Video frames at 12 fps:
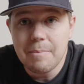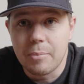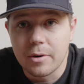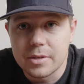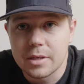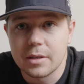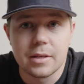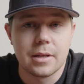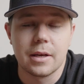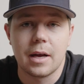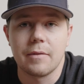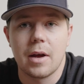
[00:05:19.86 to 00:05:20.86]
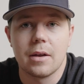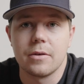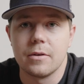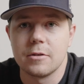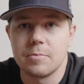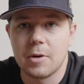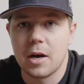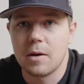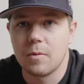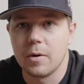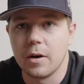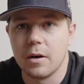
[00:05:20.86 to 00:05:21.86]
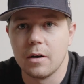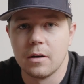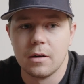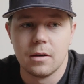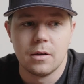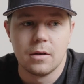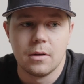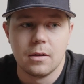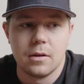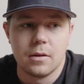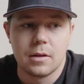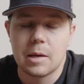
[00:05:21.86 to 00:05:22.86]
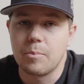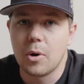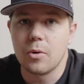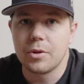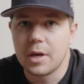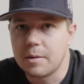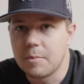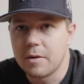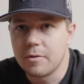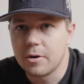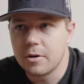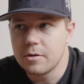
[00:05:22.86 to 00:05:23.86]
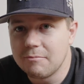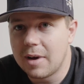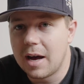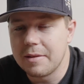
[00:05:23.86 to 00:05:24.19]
personally think I've gotten to a spot where they both like my photos. I